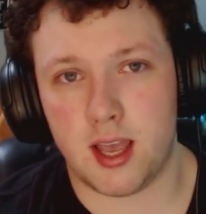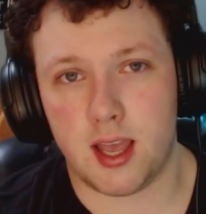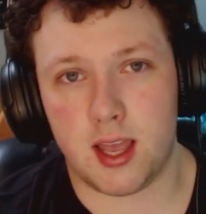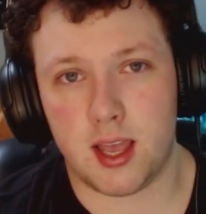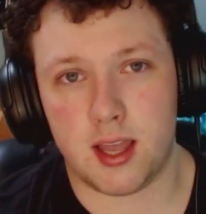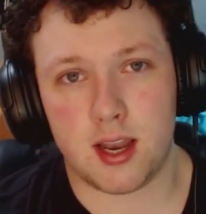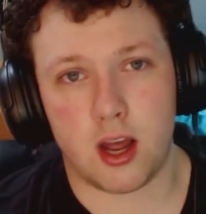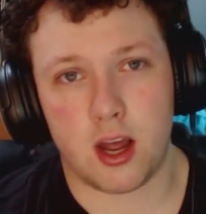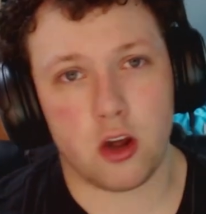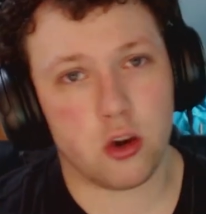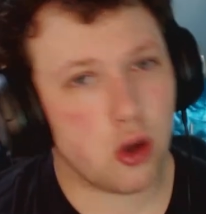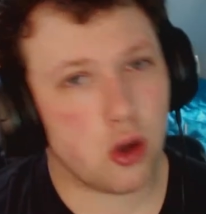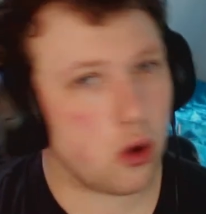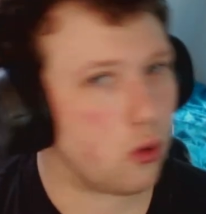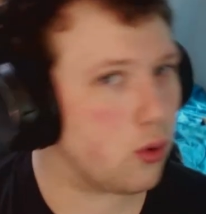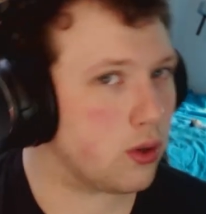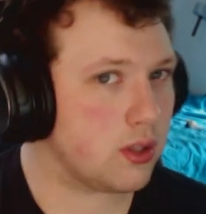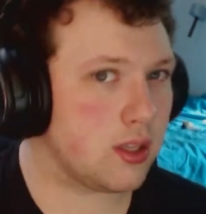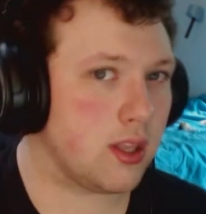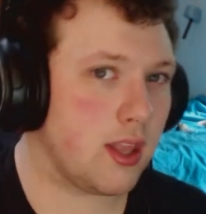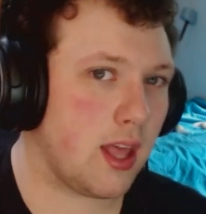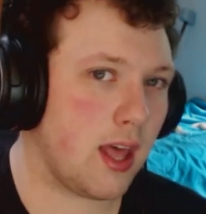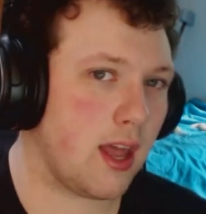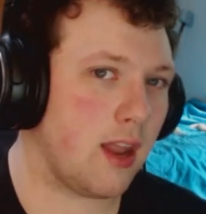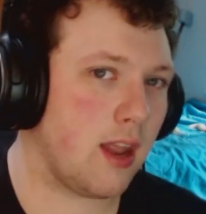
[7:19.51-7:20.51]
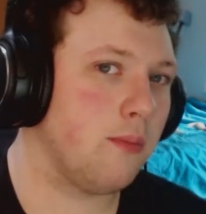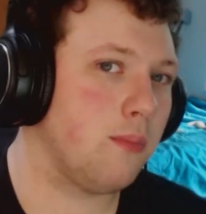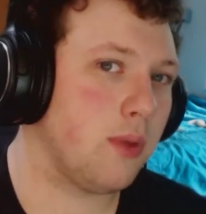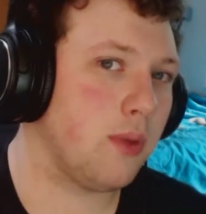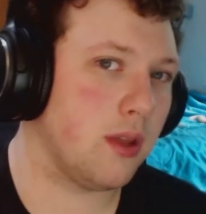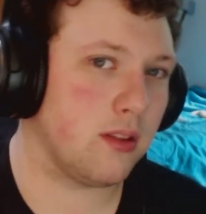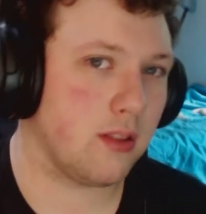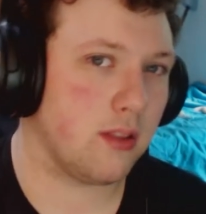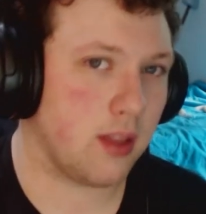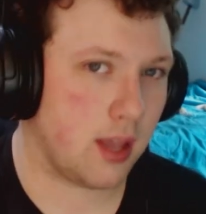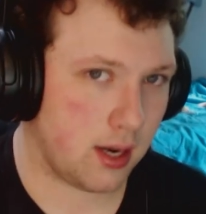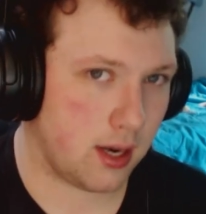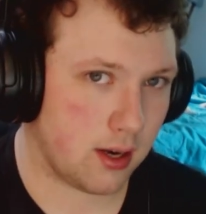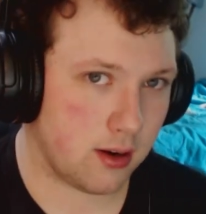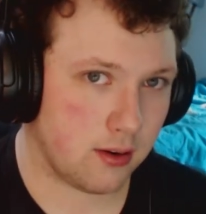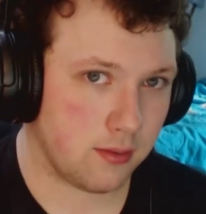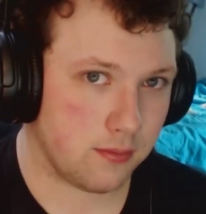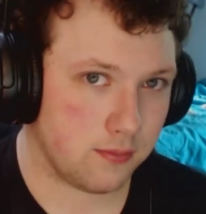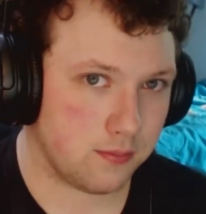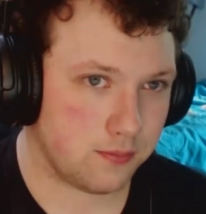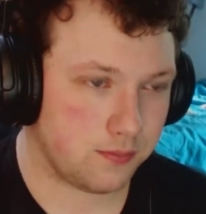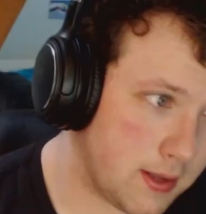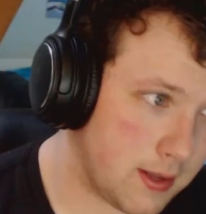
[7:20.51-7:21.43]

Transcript: and I'll go into that a bit later.